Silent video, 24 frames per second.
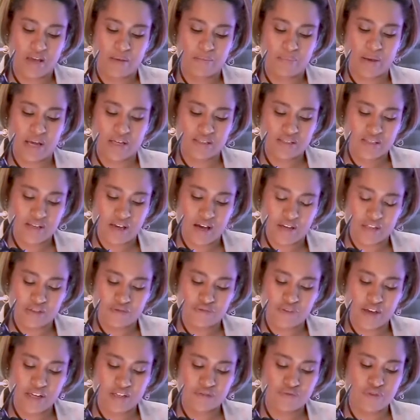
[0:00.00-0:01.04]
but are in
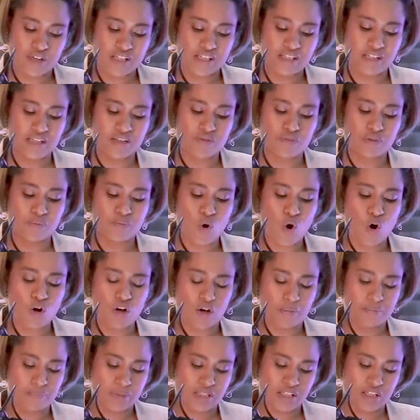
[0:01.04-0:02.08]
fact facing even more
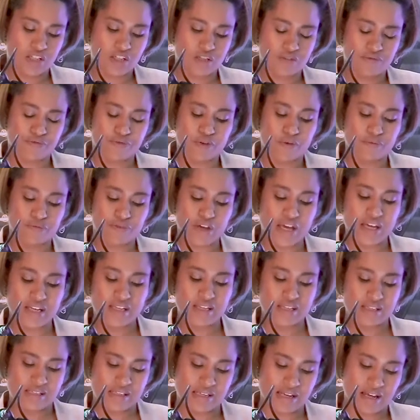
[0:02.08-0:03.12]
competition from
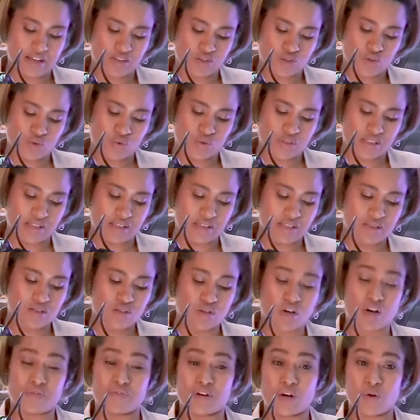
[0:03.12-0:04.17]
various land use
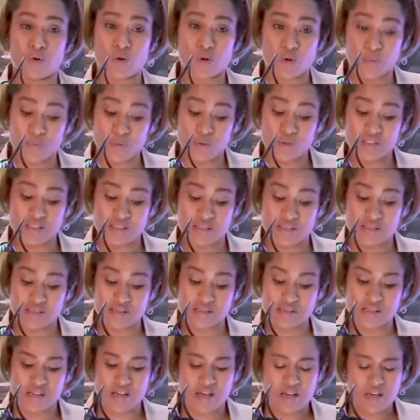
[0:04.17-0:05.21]
needs of our
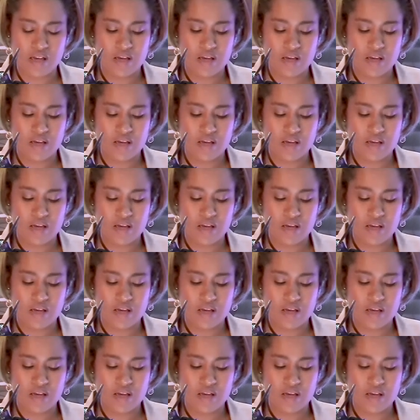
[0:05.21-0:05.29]
communities,